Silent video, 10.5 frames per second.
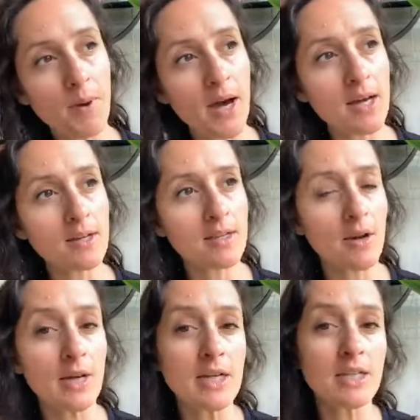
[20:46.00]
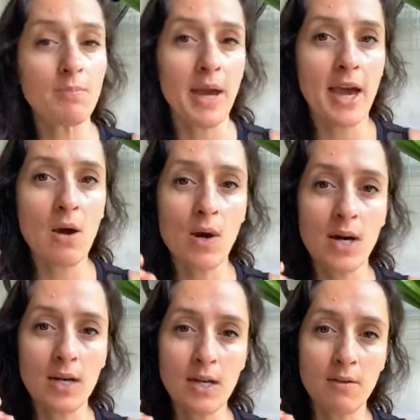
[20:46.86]
But there is
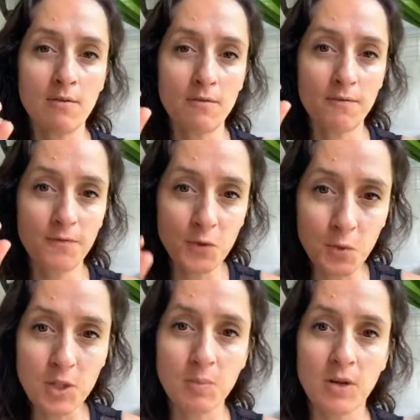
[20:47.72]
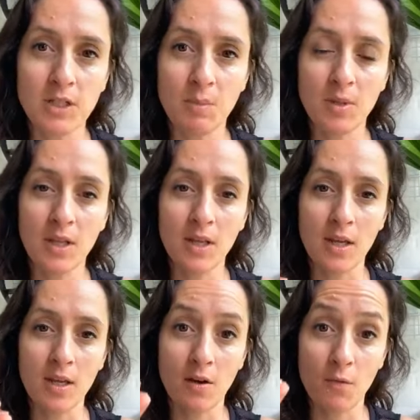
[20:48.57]
power in full
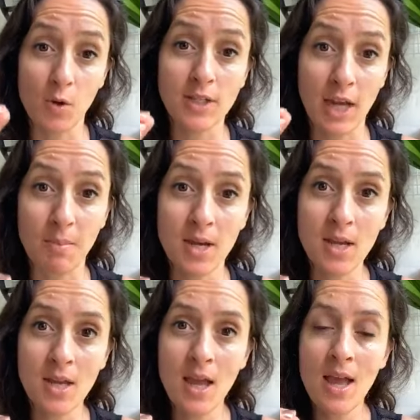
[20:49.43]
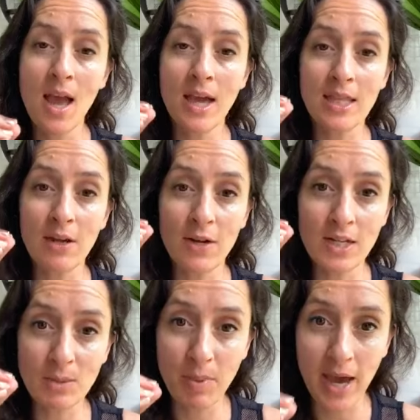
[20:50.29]
responsibility of what's happening, and there
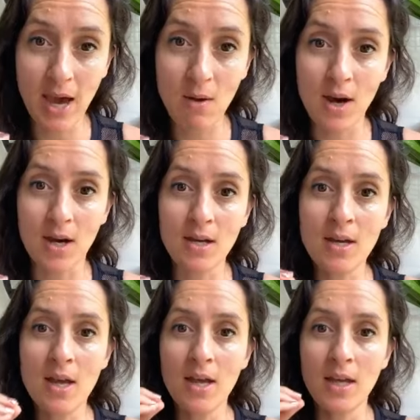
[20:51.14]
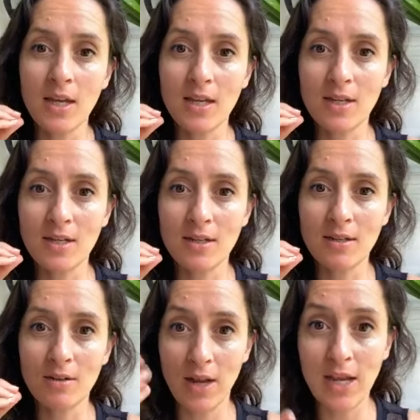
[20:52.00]
is power
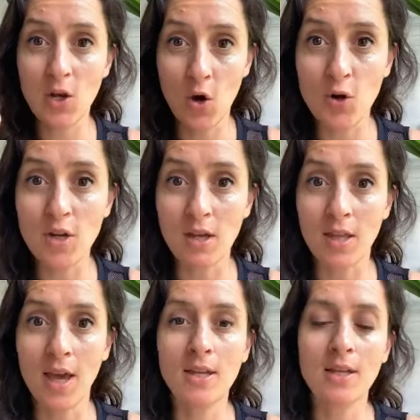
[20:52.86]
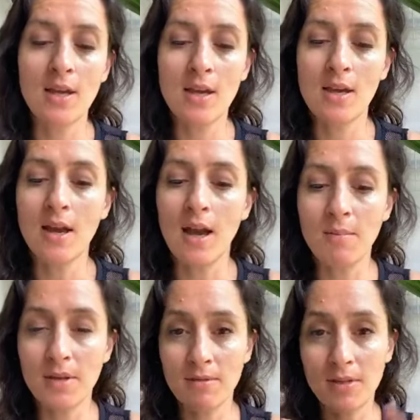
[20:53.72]
in owning that.
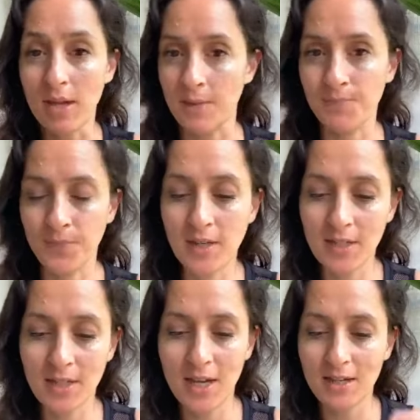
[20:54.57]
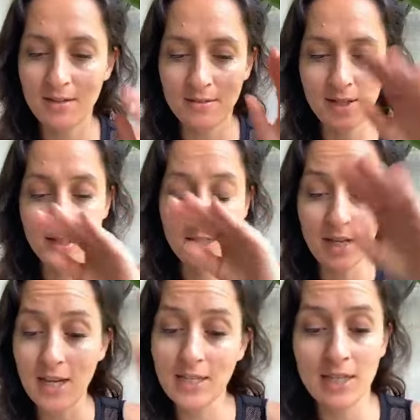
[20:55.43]
Yeah, it's like, it's
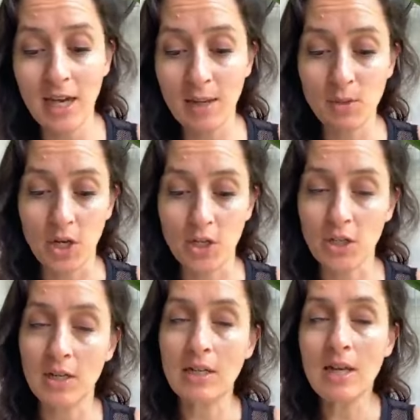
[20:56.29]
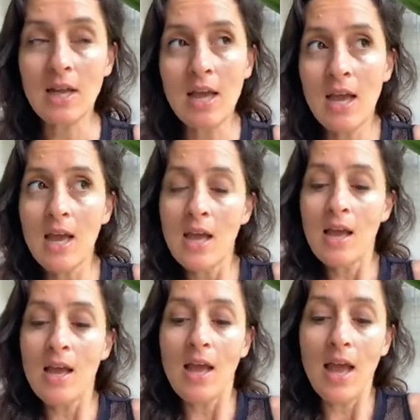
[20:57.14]
a game changer.
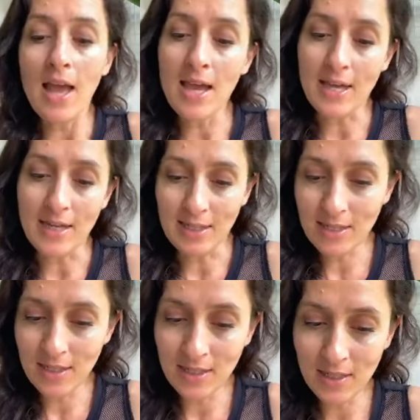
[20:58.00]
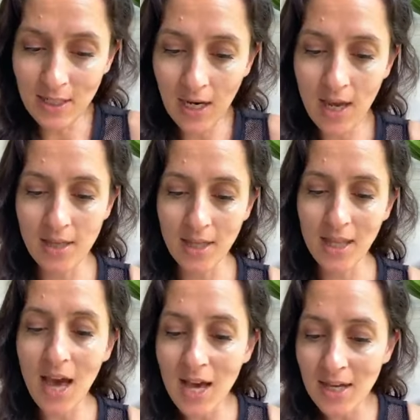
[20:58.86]
And the
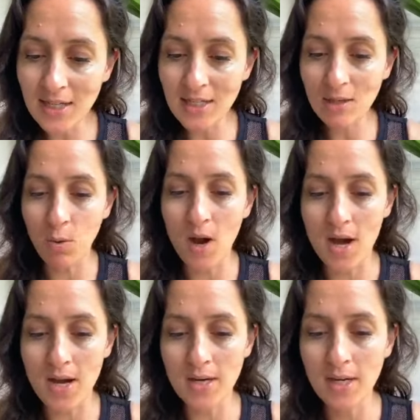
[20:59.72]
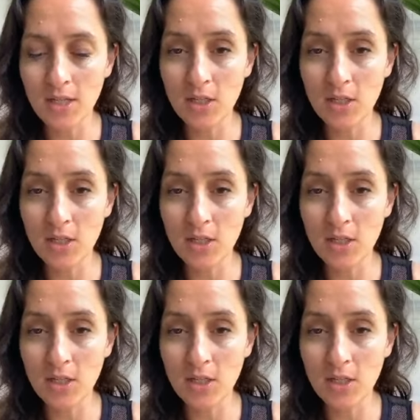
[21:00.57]
last one